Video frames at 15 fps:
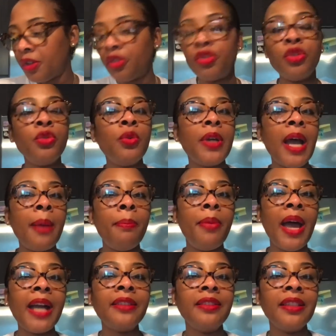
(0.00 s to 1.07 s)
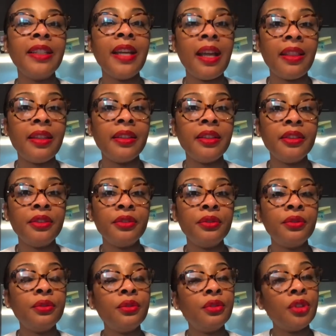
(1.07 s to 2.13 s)
the two got back together
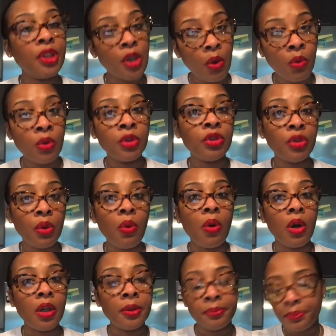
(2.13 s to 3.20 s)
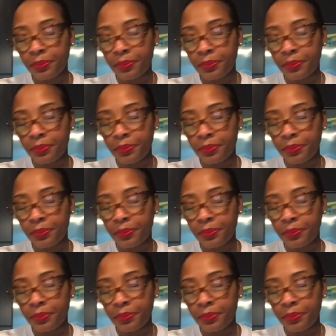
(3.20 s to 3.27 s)
to go on tour.